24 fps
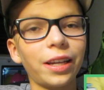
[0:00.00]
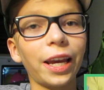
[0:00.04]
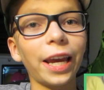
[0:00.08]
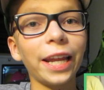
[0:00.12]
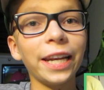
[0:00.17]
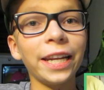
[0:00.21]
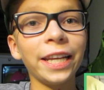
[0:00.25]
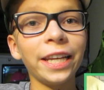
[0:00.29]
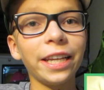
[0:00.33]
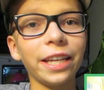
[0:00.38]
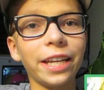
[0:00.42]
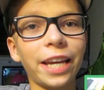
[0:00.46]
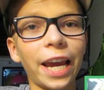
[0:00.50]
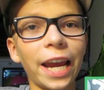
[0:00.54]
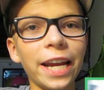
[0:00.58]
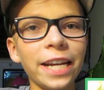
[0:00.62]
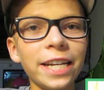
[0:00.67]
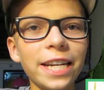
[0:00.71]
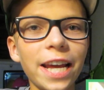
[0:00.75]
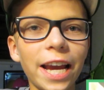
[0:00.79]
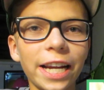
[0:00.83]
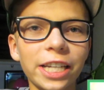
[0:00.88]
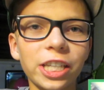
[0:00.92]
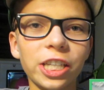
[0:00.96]
And he,
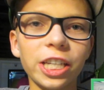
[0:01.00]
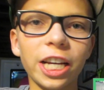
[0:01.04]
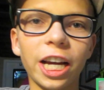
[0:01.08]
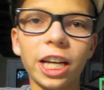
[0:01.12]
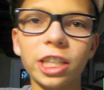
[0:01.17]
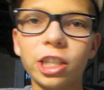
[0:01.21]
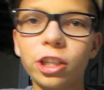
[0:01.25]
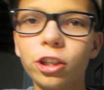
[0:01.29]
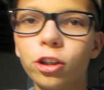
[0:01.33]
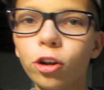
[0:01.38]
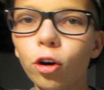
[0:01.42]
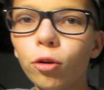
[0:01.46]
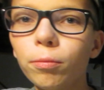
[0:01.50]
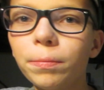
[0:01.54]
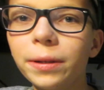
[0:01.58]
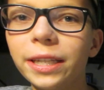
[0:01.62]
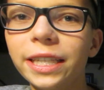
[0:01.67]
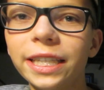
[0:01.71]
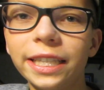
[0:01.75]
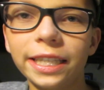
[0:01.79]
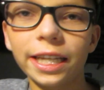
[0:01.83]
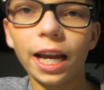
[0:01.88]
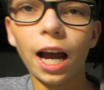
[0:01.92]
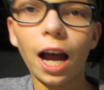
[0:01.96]
Kayden actually got soap
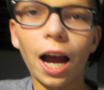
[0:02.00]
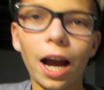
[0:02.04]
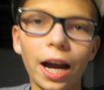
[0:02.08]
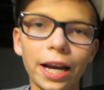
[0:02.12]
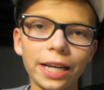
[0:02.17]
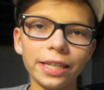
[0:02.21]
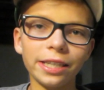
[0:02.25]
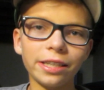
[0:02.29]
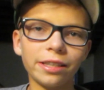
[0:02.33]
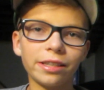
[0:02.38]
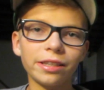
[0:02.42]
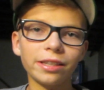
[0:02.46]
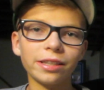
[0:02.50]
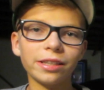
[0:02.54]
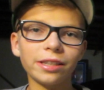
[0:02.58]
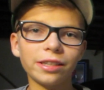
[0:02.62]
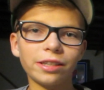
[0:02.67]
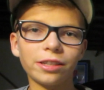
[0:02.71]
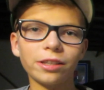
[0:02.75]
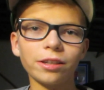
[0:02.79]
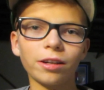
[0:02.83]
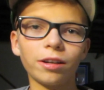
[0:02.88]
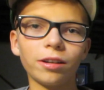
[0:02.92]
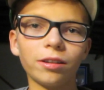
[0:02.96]
in his eyes,
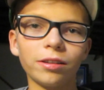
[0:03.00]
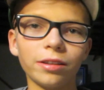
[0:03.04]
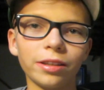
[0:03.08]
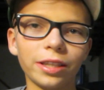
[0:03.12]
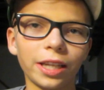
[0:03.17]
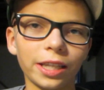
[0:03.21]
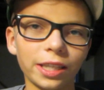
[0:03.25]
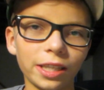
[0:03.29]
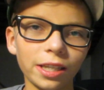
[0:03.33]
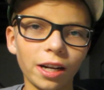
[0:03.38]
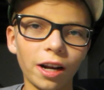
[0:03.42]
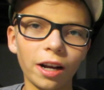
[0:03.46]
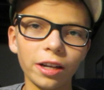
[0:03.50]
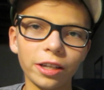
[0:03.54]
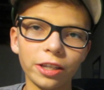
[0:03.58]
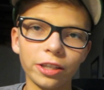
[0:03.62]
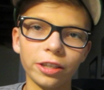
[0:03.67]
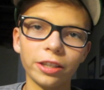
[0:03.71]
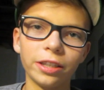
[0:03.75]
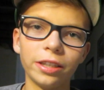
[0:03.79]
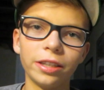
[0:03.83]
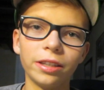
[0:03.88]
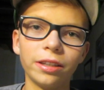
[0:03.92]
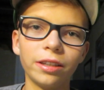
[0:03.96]
so that's not
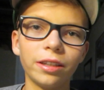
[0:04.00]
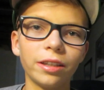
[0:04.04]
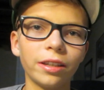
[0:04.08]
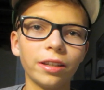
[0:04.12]
good.